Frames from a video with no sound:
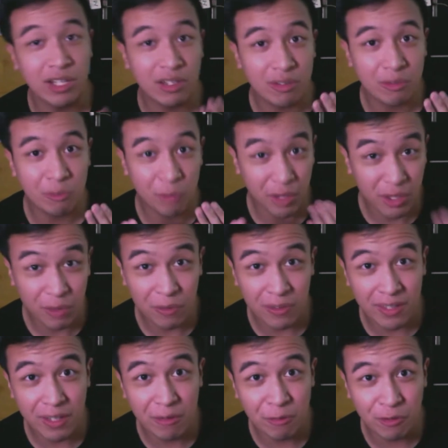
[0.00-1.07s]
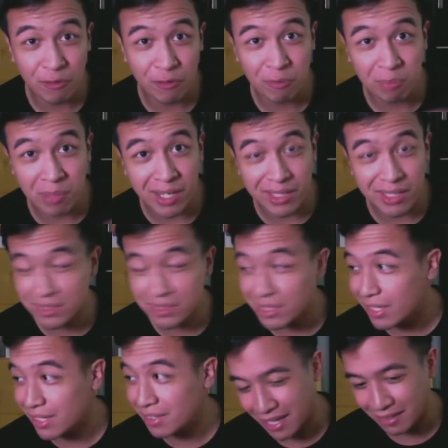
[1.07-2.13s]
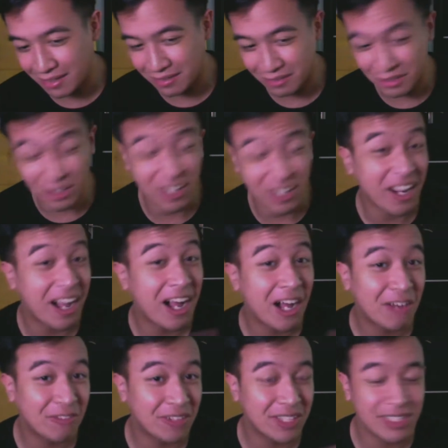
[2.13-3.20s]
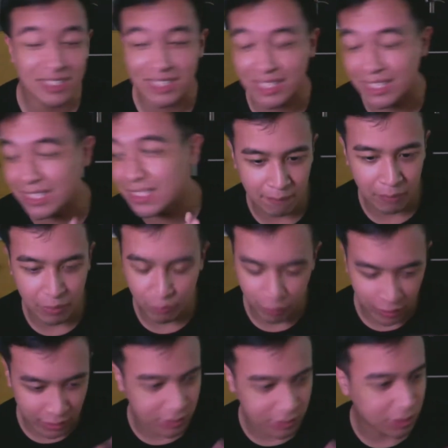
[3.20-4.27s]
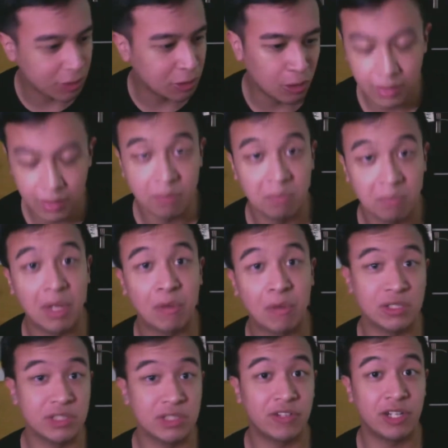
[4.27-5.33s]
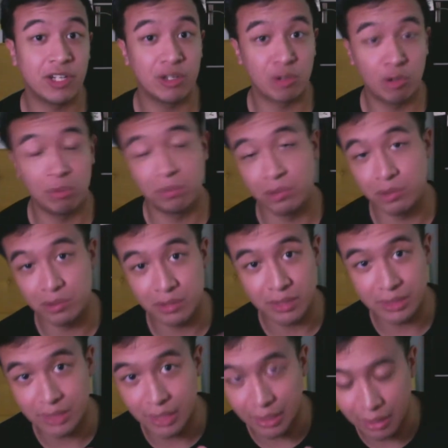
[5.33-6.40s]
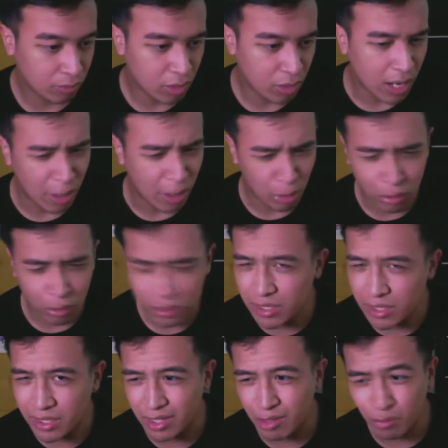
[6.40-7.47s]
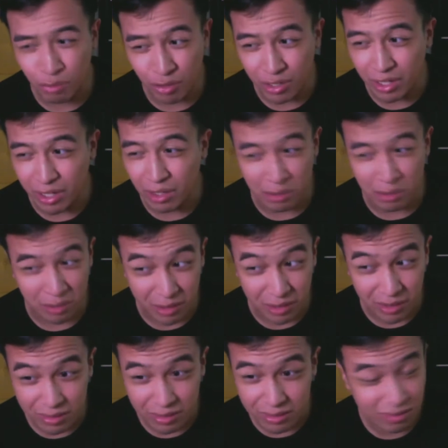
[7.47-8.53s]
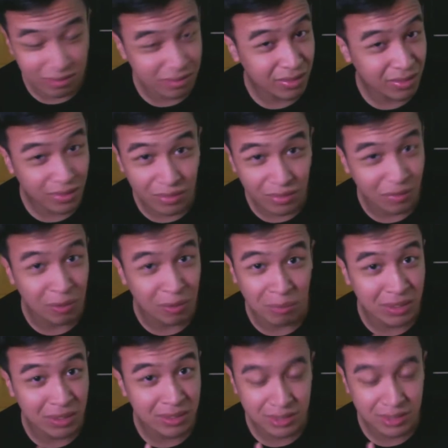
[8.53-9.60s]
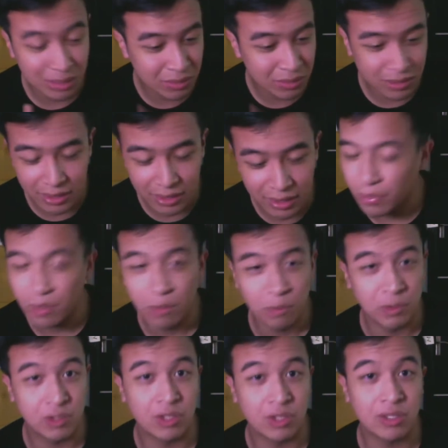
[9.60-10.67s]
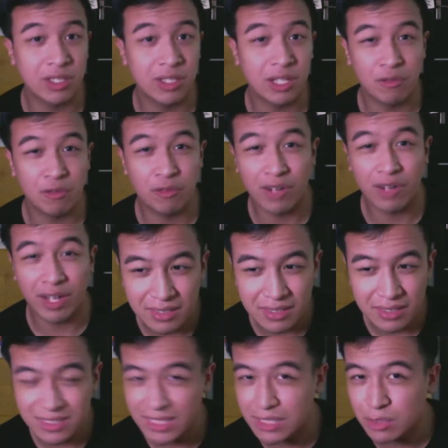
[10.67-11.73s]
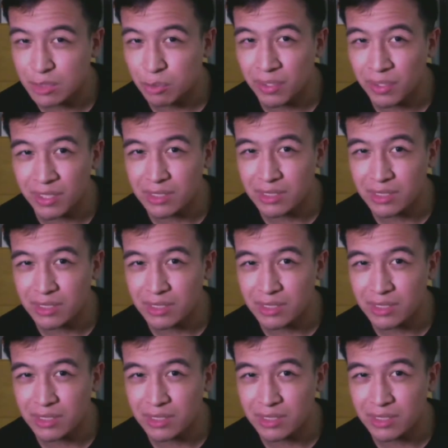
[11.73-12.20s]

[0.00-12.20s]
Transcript: with it for the past like a year and a half actually. If you guys didn't know, me and Wazaf kind of co-produced Kitani. I wrote Kitani for like a good 3 months, I would say. We shot Kitani for like 6 weeks, so